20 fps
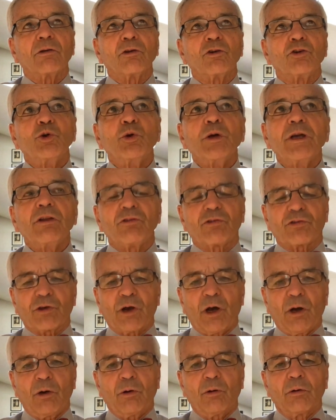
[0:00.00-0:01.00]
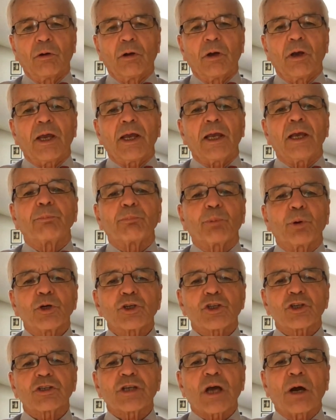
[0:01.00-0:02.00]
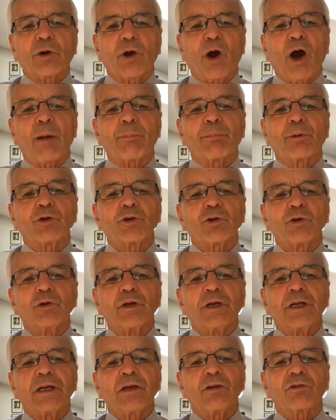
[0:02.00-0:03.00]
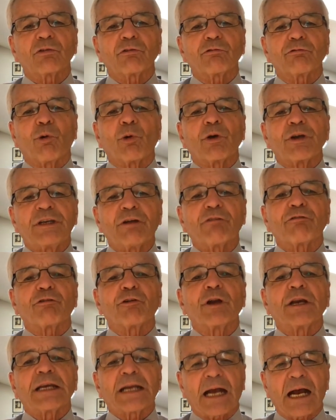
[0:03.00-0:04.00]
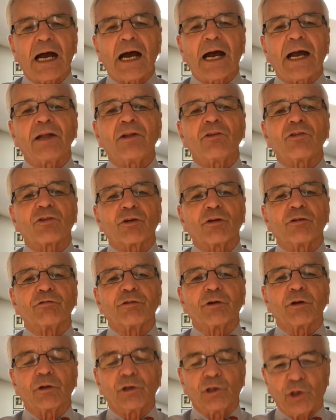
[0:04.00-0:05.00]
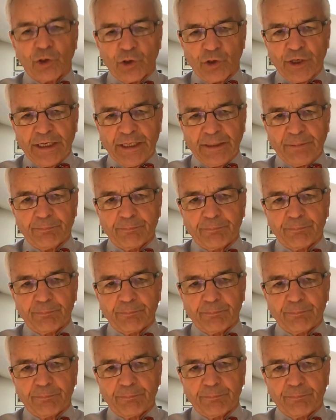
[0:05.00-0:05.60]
doing so, it pushes out opportunities for different kinds of learning.